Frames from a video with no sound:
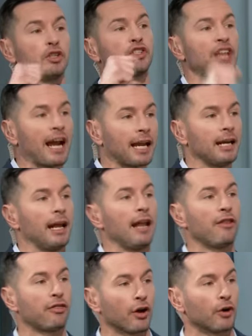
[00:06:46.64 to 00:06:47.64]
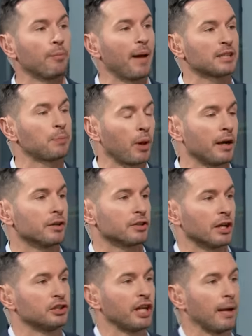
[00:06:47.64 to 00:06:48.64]
for second and third best
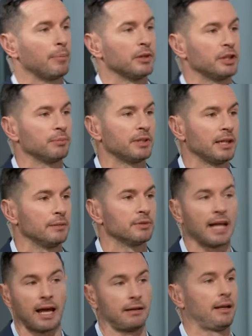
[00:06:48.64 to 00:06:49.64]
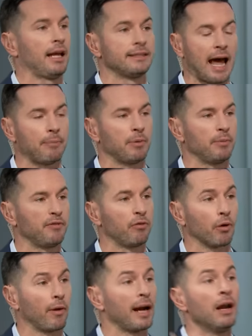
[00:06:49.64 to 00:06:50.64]
players on championship teams. That has happened
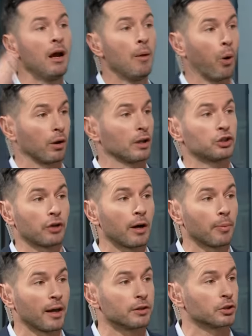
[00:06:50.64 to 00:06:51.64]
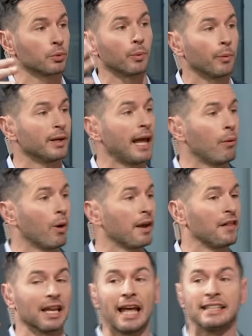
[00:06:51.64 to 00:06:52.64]
before, right? Because Portland Trailblazers, yeah. when they
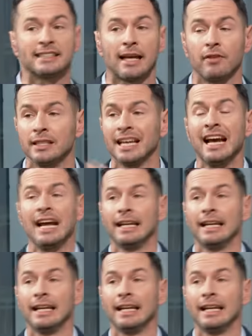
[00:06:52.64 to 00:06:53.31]
won in the late 70s,